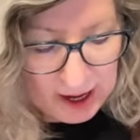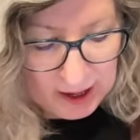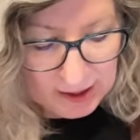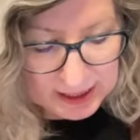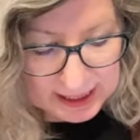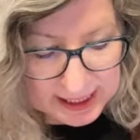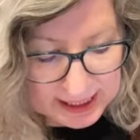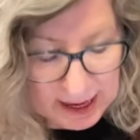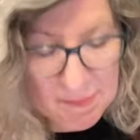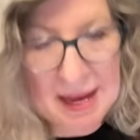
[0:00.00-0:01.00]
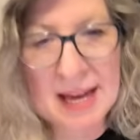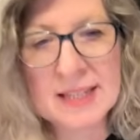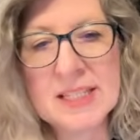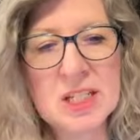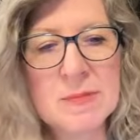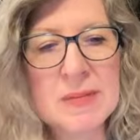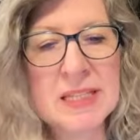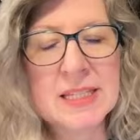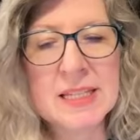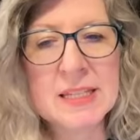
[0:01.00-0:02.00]
distance at max just
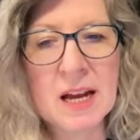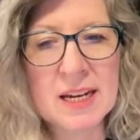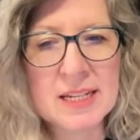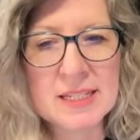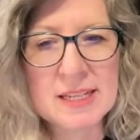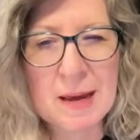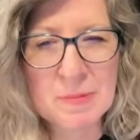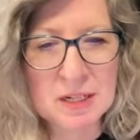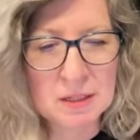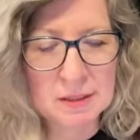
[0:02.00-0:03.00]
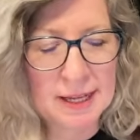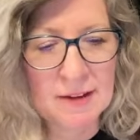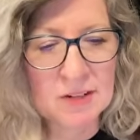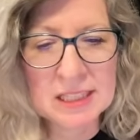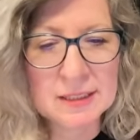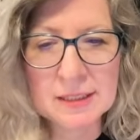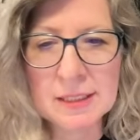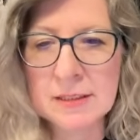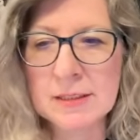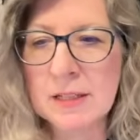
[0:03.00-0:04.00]
means it's not going to snap to every
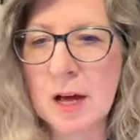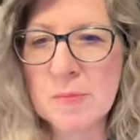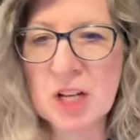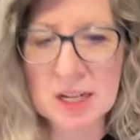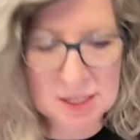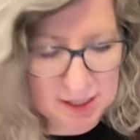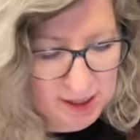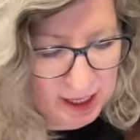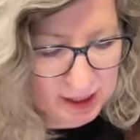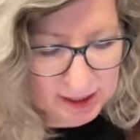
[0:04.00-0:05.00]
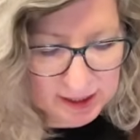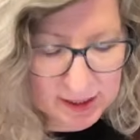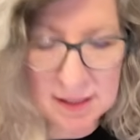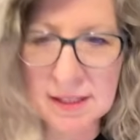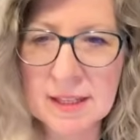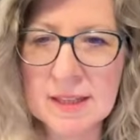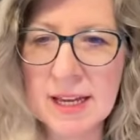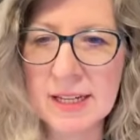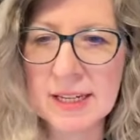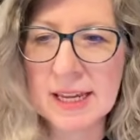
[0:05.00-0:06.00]
little object that
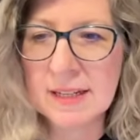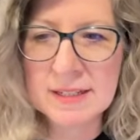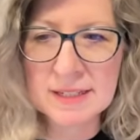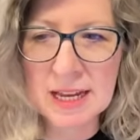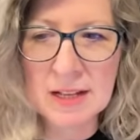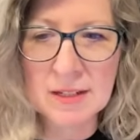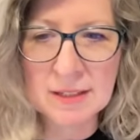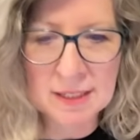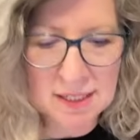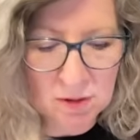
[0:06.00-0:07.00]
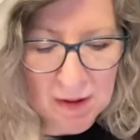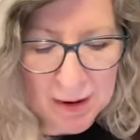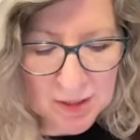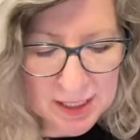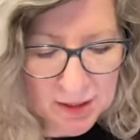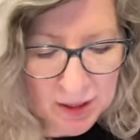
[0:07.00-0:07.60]
it can tell is around it on